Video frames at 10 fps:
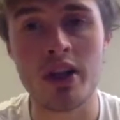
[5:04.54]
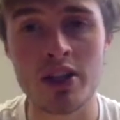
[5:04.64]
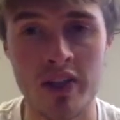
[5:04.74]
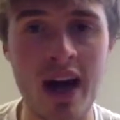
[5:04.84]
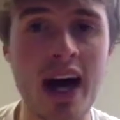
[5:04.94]

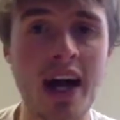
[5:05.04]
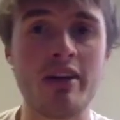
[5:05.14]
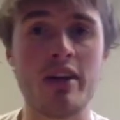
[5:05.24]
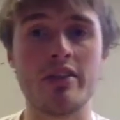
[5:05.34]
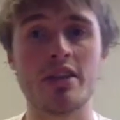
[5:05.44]
so the higher
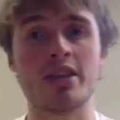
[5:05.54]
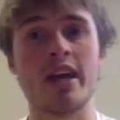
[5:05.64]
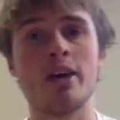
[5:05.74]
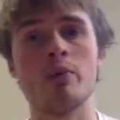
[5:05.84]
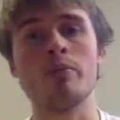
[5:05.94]
end of the
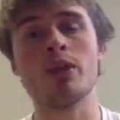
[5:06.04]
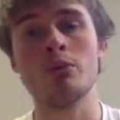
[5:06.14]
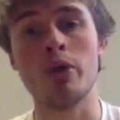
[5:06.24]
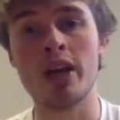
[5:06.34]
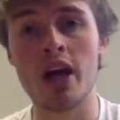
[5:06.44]
scale.
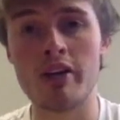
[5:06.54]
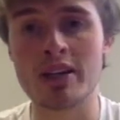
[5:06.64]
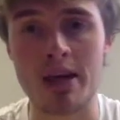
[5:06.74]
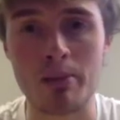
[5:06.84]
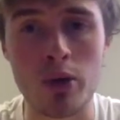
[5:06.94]
But in our
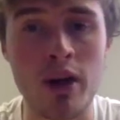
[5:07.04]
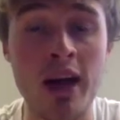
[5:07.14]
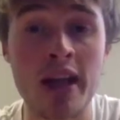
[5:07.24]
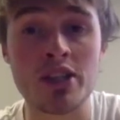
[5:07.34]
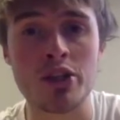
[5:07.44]
example, our
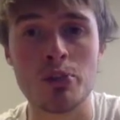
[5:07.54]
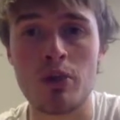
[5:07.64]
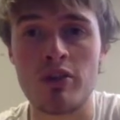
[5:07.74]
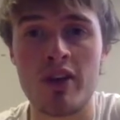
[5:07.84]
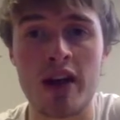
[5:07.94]

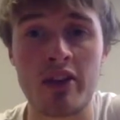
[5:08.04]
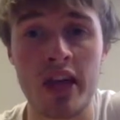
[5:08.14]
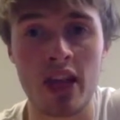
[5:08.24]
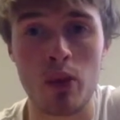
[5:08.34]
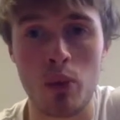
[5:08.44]
82.5
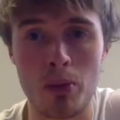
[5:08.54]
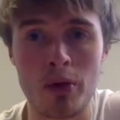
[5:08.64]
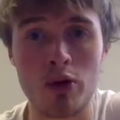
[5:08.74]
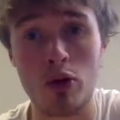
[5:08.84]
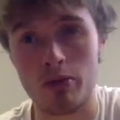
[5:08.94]
kilo
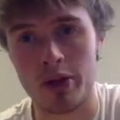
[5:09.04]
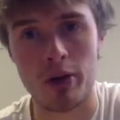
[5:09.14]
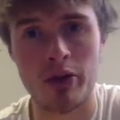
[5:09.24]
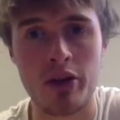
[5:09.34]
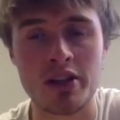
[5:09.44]
woman, or
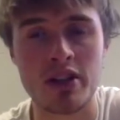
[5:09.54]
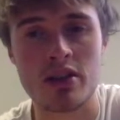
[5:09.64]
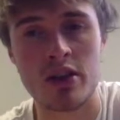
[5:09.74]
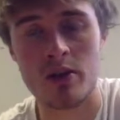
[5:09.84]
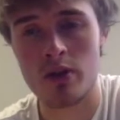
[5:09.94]
13
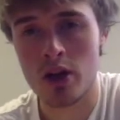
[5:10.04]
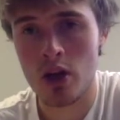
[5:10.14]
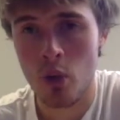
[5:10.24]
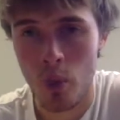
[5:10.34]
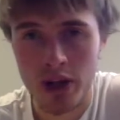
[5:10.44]
stone,
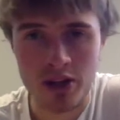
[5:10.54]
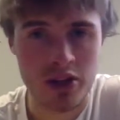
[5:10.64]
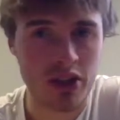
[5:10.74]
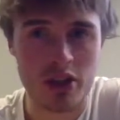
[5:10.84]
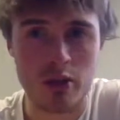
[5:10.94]
we're just
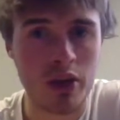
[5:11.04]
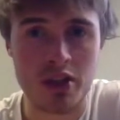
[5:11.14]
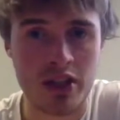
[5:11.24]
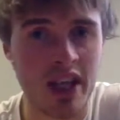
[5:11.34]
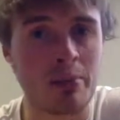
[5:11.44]
gonna
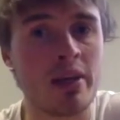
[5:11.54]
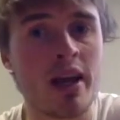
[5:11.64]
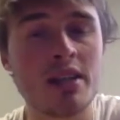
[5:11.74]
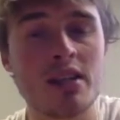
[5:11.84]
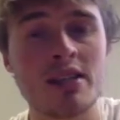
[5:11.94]
keep it
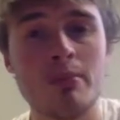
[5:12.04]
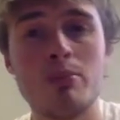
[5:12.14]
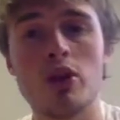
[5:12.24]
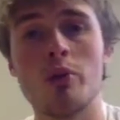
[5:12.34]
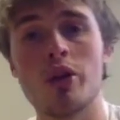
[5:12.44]
nice and
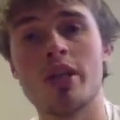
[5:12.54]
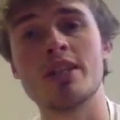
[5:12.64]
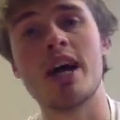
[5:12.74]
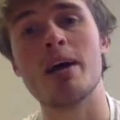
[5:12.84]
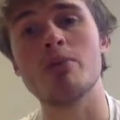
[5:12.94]
simple, and we're gonna
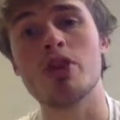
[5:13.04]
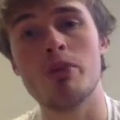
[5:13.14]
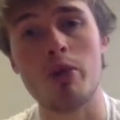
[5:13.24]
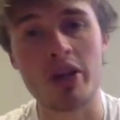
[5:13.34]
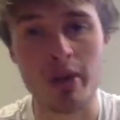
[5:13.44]
times her
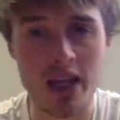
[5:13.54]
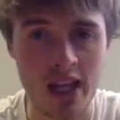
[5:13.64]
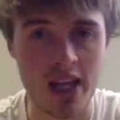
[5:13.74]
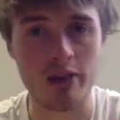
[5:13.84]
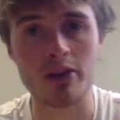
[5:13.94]
body weight in
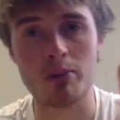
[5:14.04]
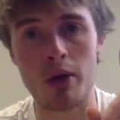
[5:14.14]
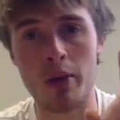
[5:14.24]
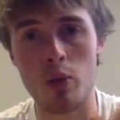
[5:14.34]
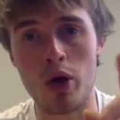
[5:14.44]
kilos
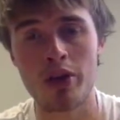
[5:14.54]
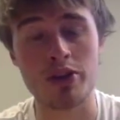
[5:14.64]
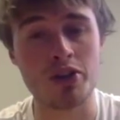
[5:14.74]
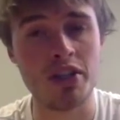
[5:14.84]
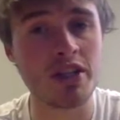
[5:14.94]
by 1.
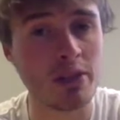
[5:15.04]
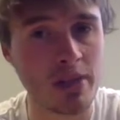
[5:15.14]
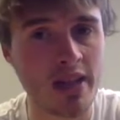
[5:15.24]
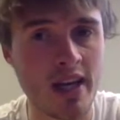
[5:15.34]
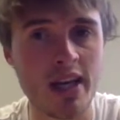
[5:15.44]
So she's gonna be
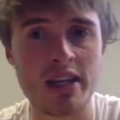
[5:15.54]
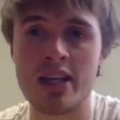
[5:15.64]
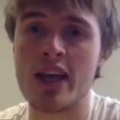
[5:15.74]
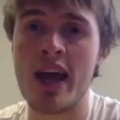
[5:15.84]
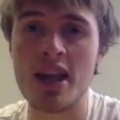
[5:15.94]
taking
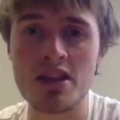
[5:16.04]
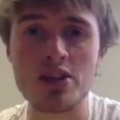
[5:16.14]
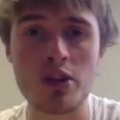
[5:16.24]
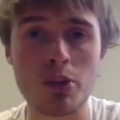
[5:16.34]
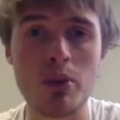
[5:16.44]
in
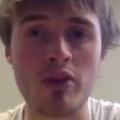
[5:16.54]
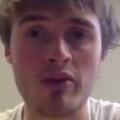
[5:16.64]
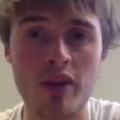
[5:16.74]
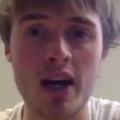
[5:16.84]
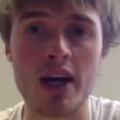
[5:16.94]

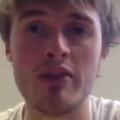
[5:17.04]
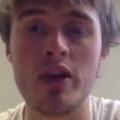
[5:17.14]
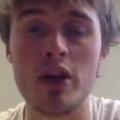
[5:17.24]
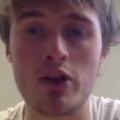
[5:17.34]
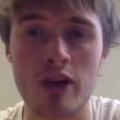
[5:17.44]
82.5
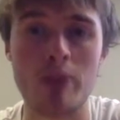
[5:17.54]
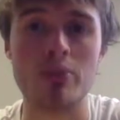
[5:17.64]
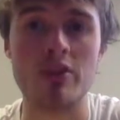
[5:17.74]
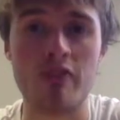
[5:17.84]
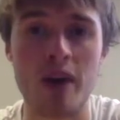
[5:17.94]

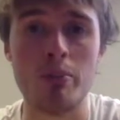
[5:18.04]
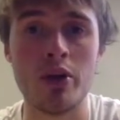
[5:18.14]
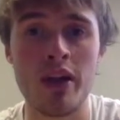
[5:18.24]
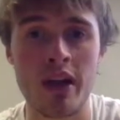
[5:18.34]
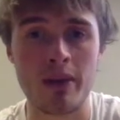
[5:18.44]
grams of fat
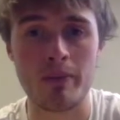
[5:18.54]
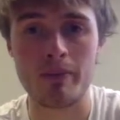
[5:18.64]
per day.